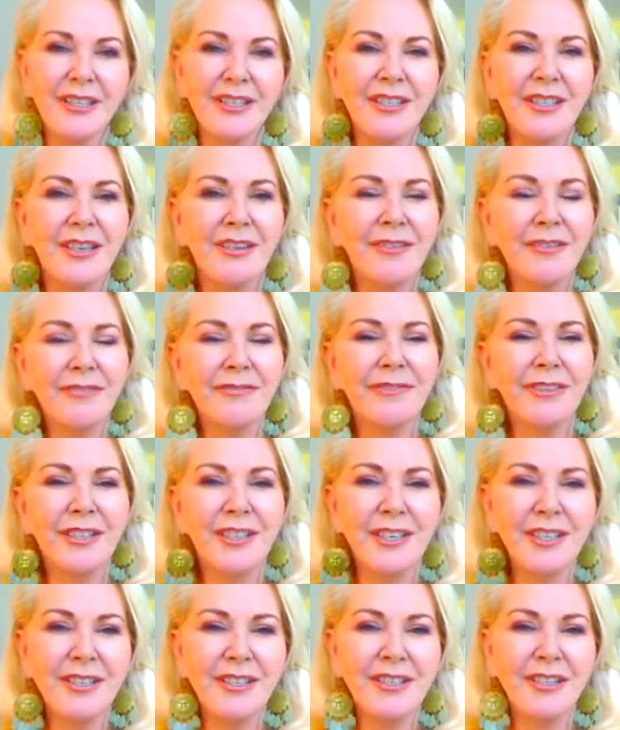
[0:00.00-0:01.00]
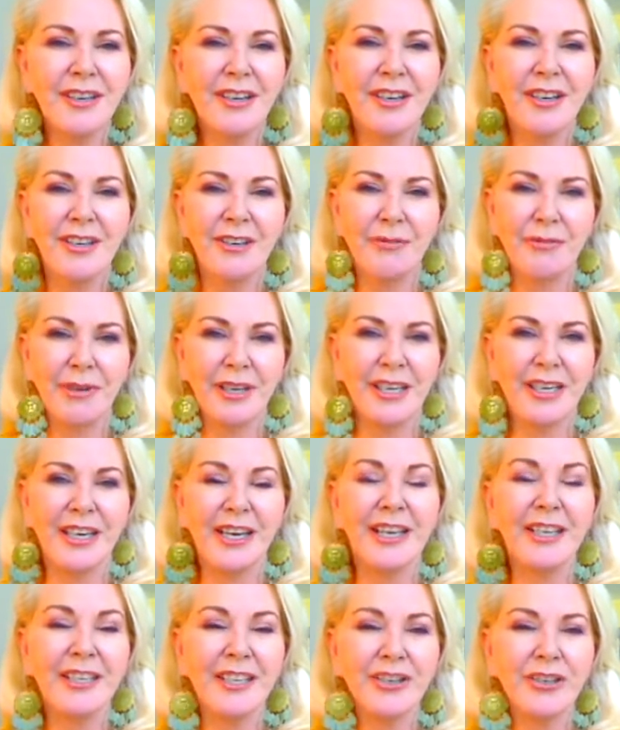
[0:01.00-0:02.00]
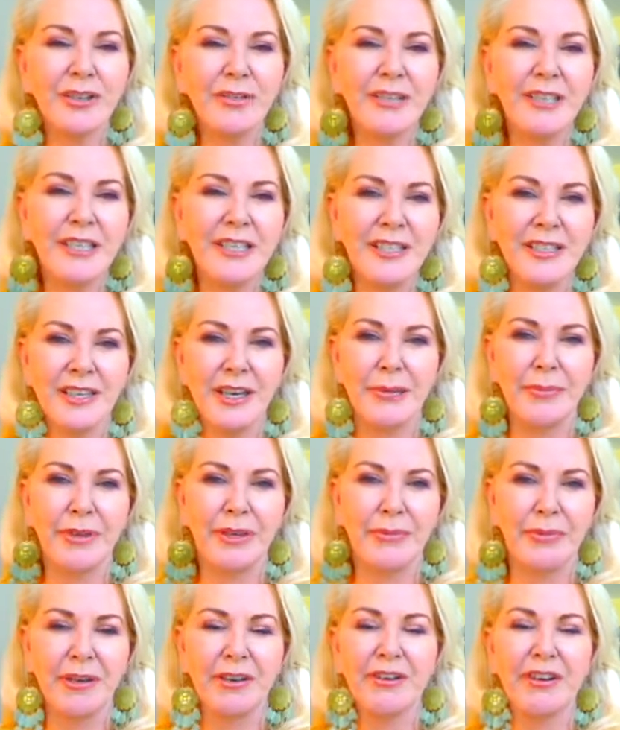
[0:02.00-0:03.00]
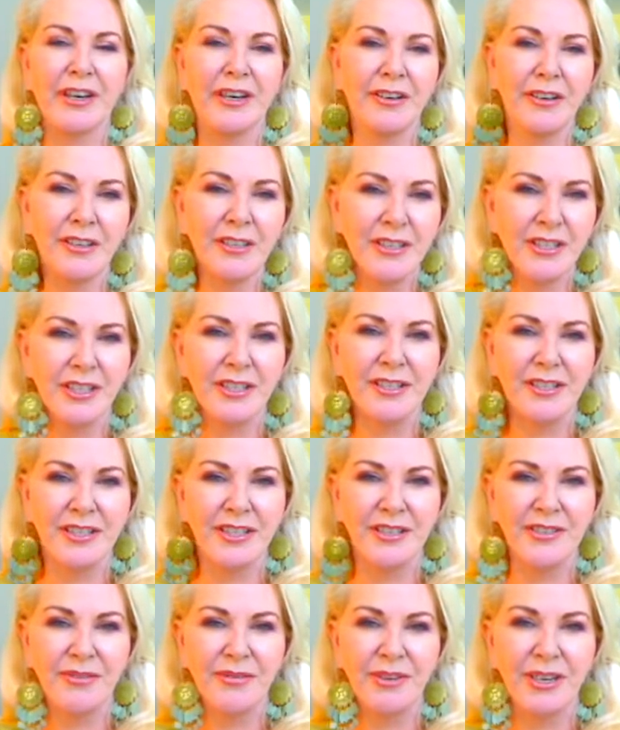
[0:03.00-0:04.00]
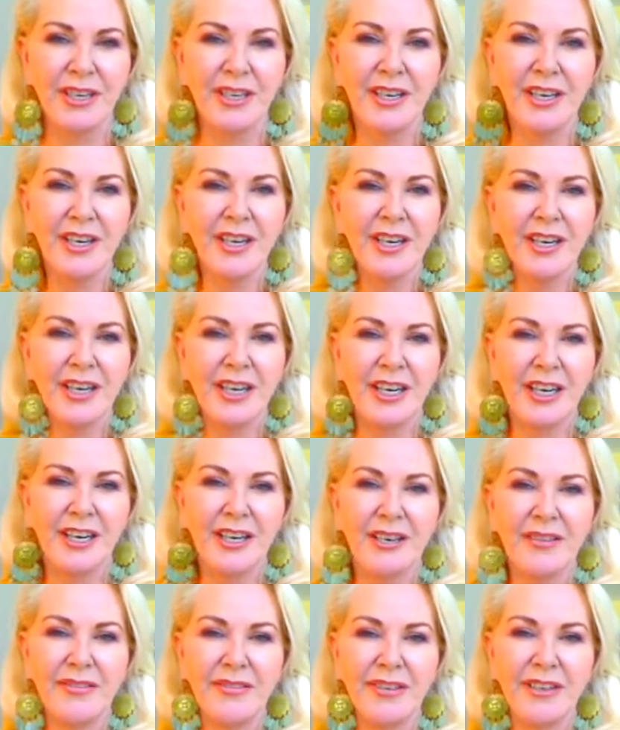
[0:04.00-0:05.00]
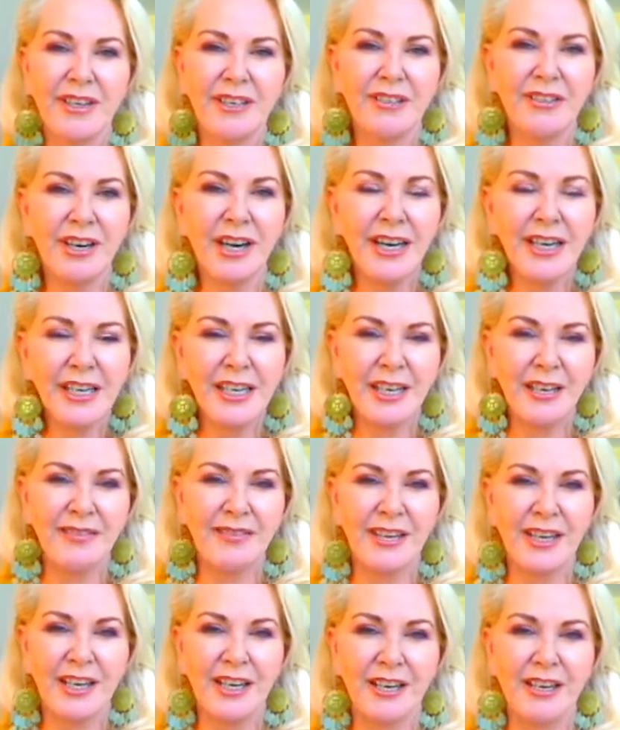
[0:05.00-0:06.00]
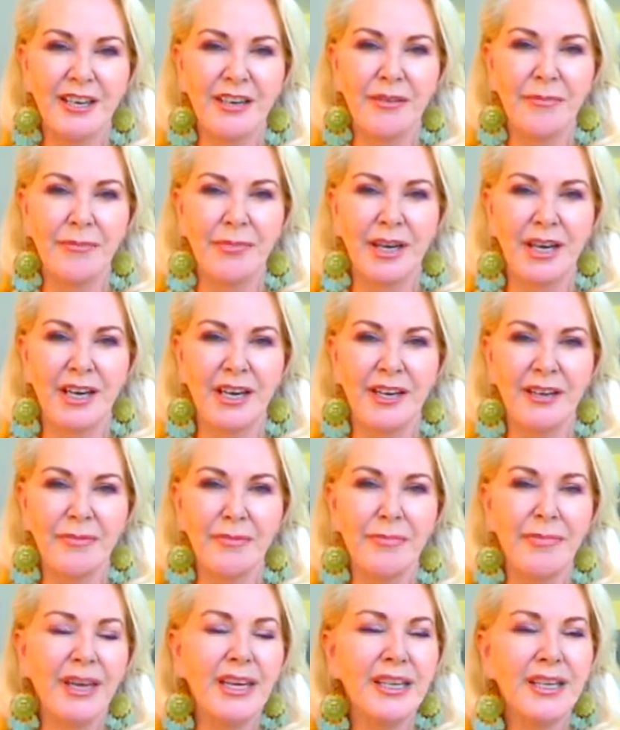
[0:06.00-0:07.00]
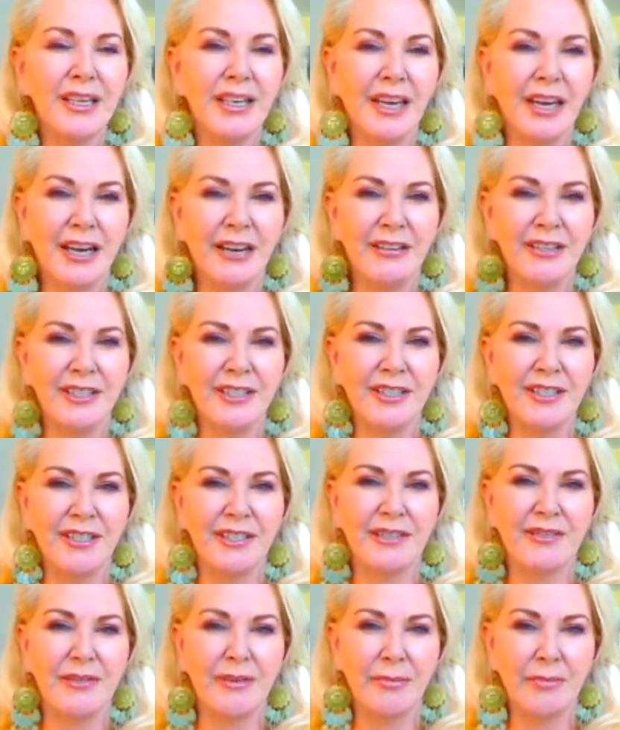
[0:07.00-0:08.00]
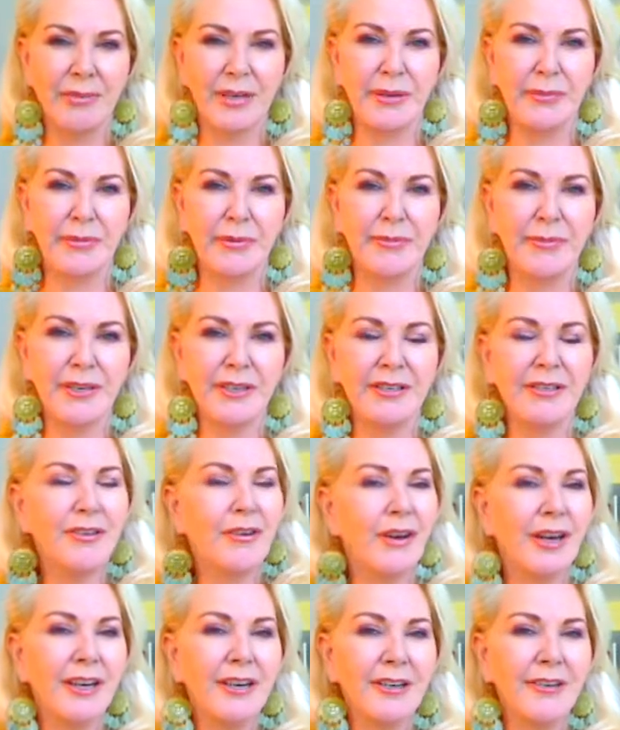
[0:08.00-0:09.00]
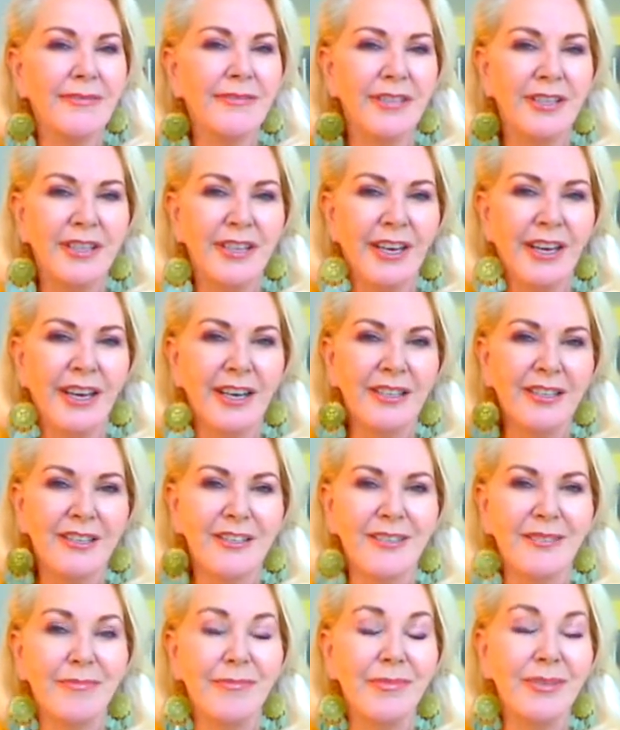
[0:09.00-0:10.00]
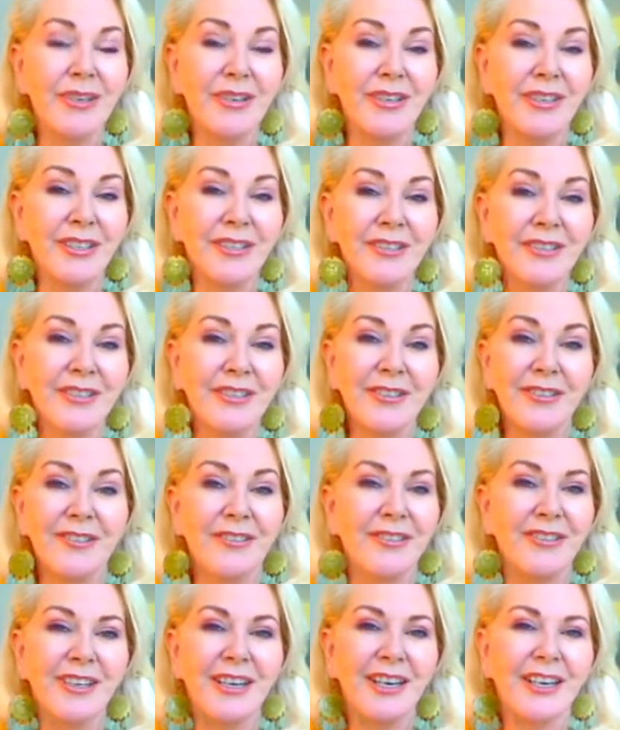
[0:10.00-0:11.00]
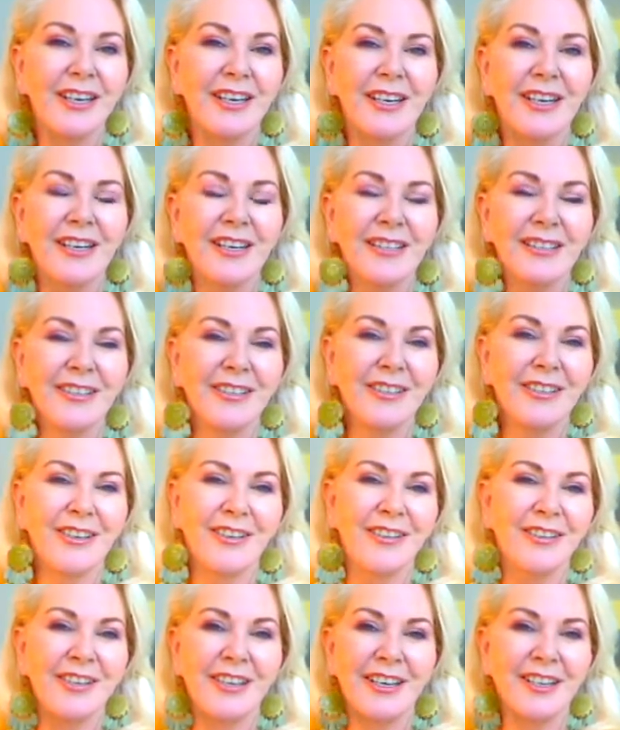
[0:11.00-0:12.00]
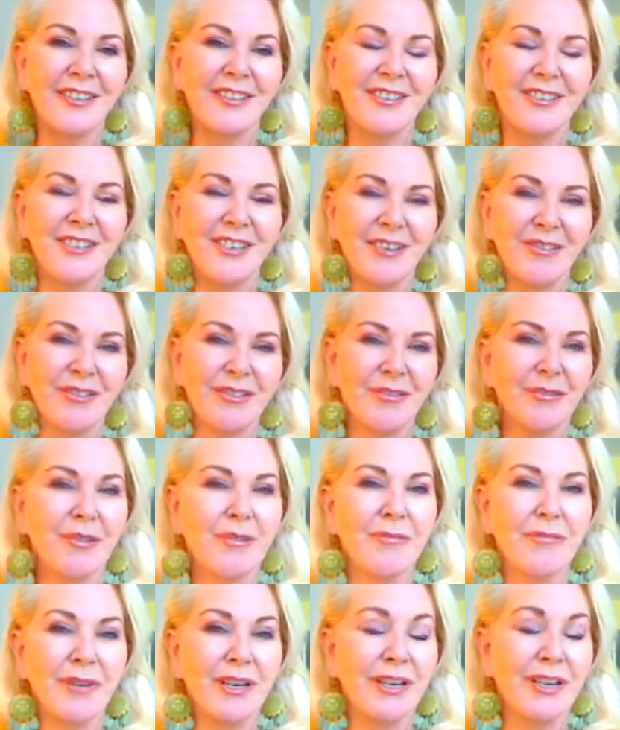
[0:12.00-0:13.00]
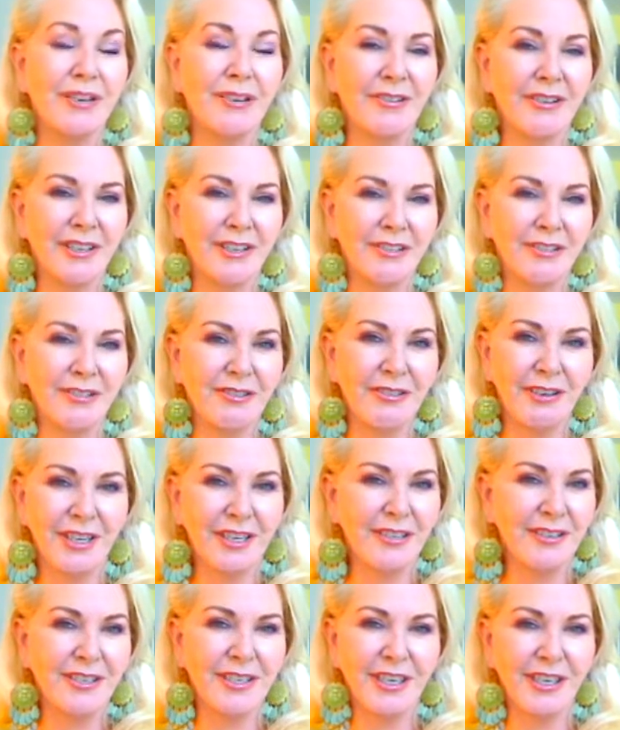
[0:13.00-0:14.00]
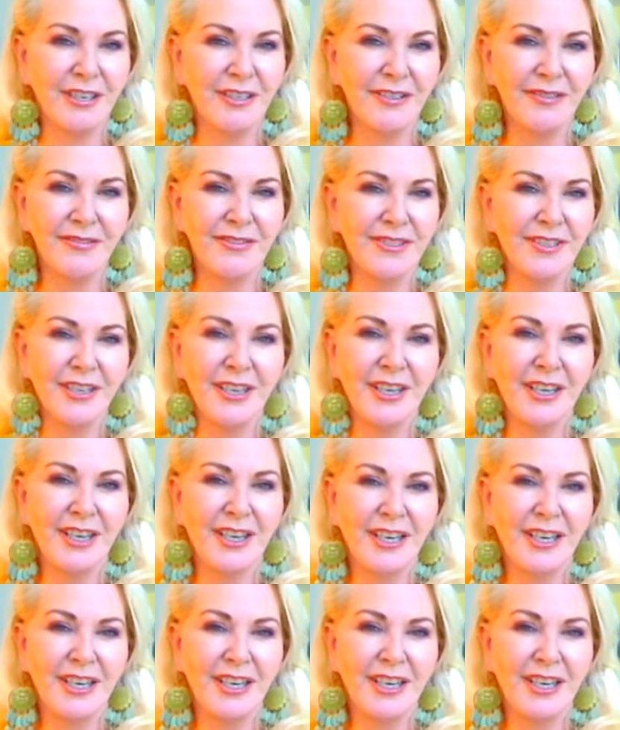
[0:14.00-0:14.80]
So for this week and over this coming period, not just this week, try to keep that in mind. Make allowances for people because quite often they act as a mirror too. They can show us what we're going through ourselves.